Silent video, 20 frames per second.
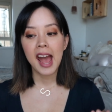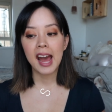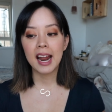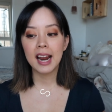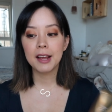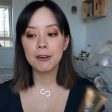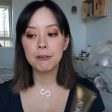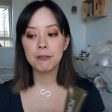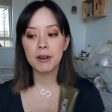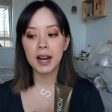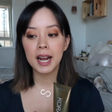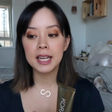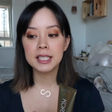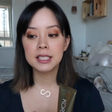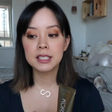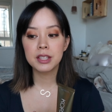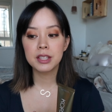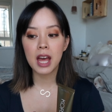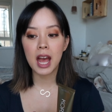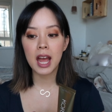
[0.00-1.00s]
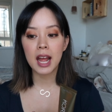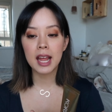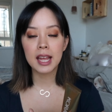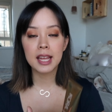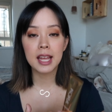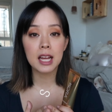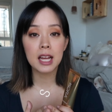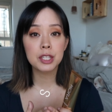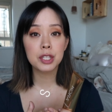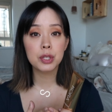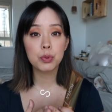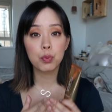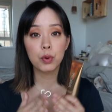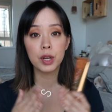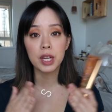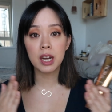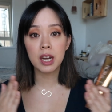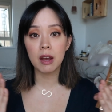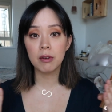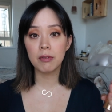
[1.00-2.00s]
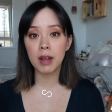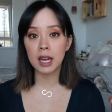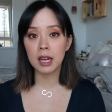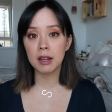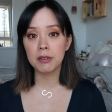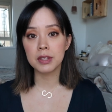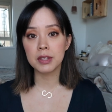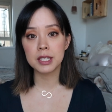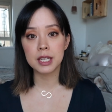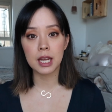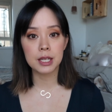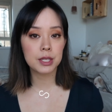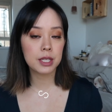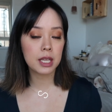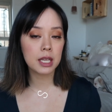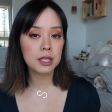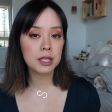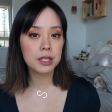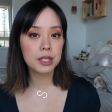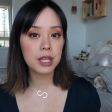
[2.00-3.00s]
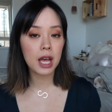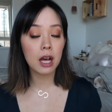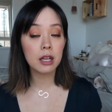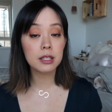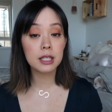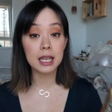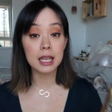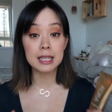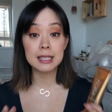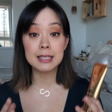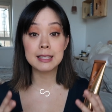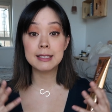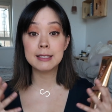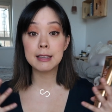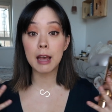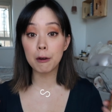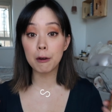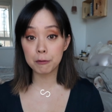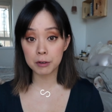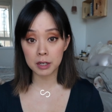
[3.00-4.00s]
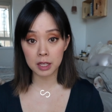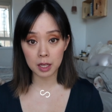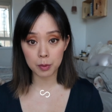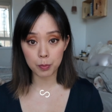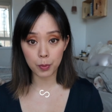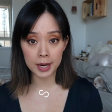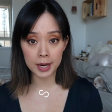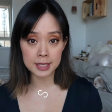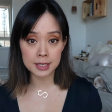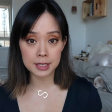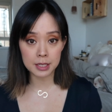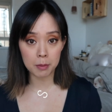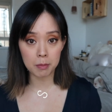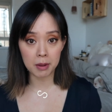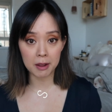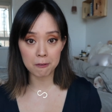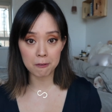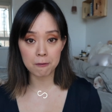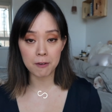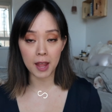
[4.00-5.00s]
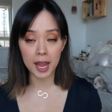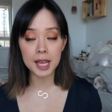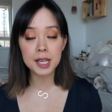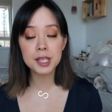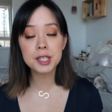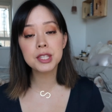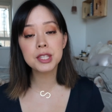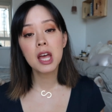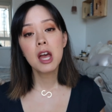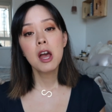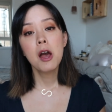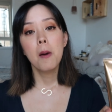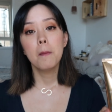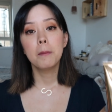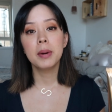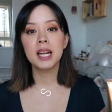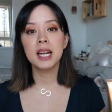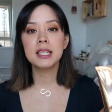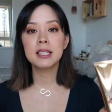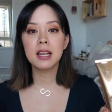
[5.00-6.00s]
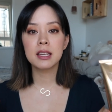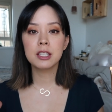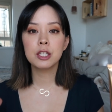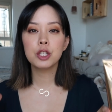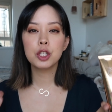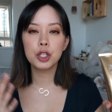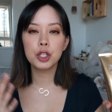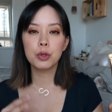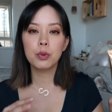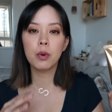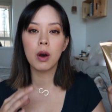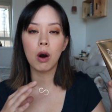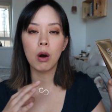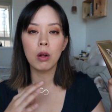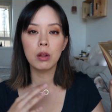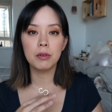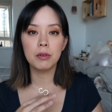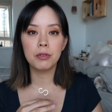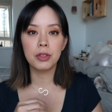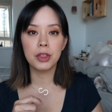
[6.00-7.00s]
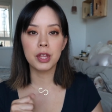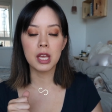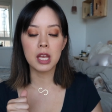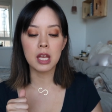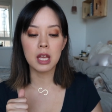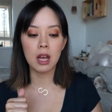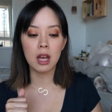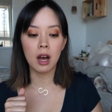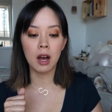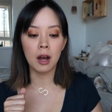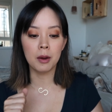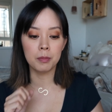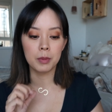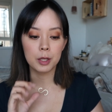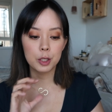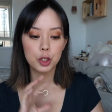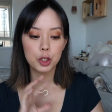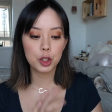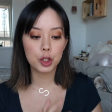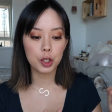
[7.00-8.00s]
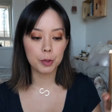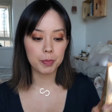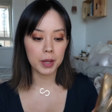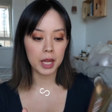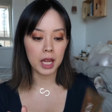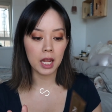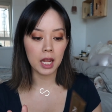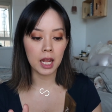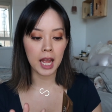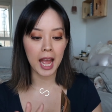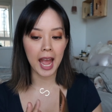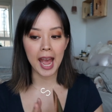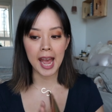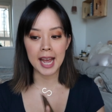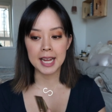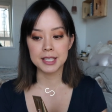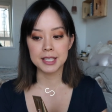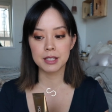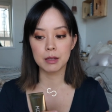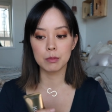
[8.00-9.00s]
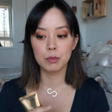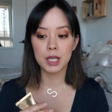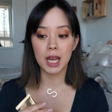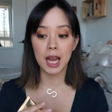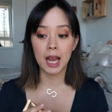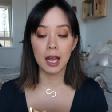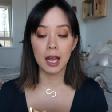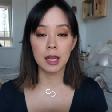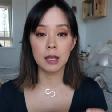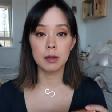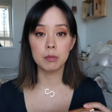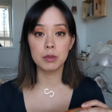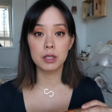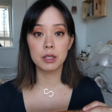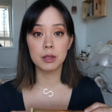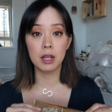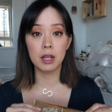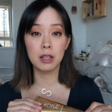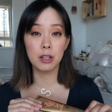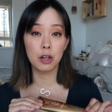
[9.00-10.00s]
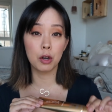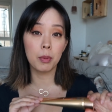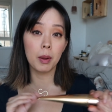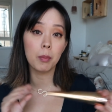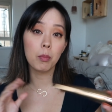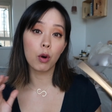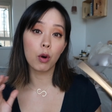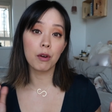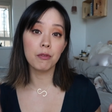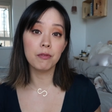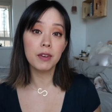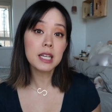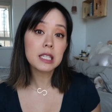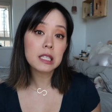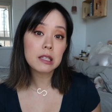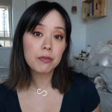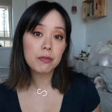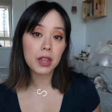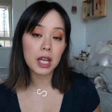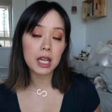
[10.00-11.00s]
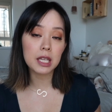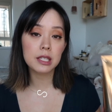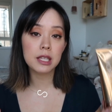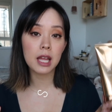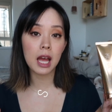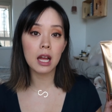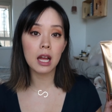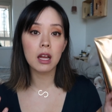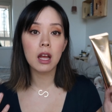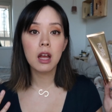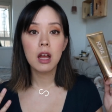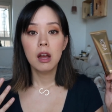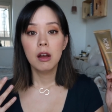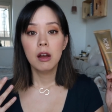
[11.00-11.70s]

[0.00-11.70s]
and I find that it gets rid of any of the dead skin cells. It definitely brightens up my face, but it doesn't do all of the stripping and sometimes a little bit more invasive things that